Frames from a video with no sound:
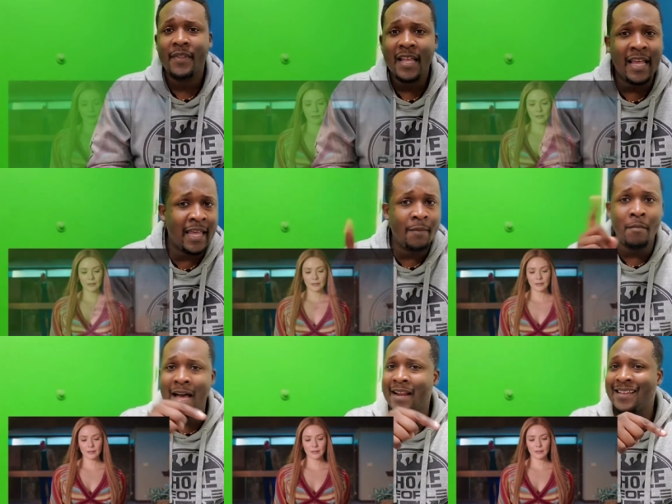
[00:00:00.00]
and
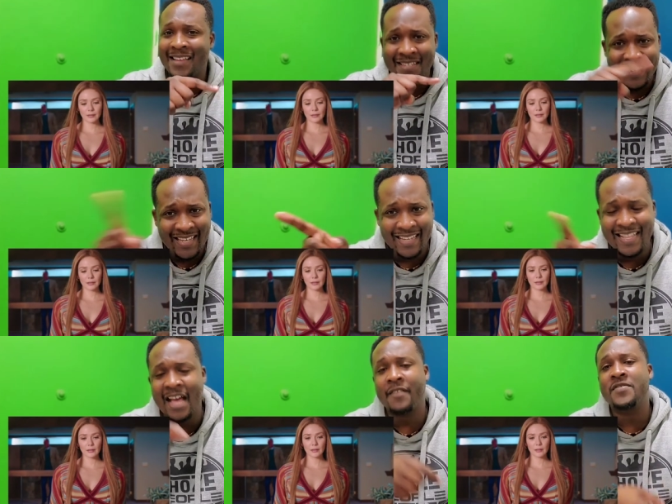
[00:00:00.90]
Monica is kicked
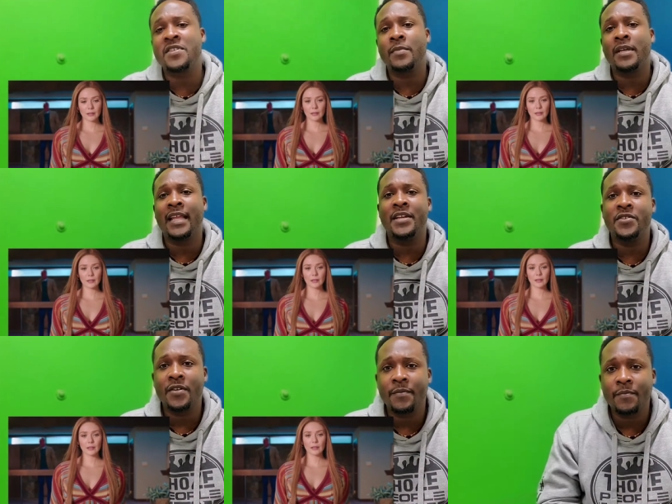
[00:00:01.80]
out of the simulation.